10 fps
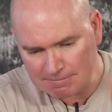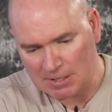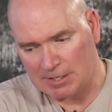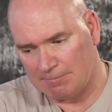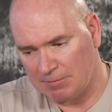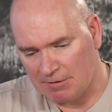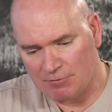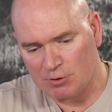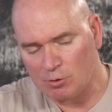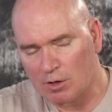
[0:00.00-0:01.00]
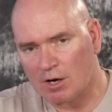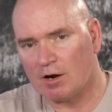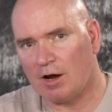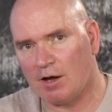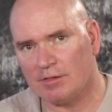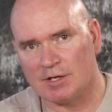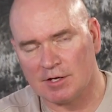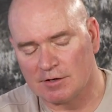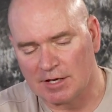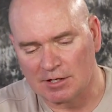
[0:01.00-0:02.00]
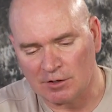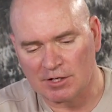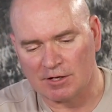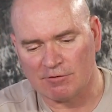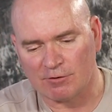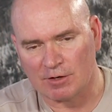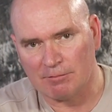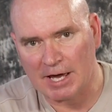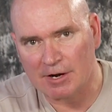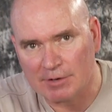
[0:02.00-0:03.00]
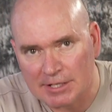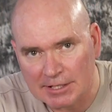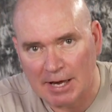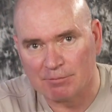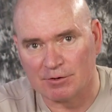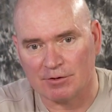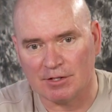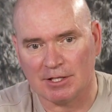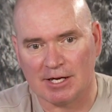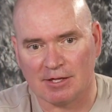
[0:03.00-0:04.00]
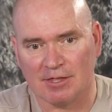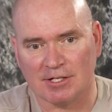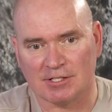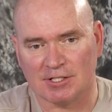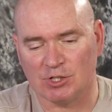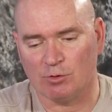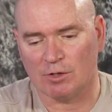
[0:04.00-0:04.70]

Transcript: okay, if you are on the internet looking for a battery adapter like this that you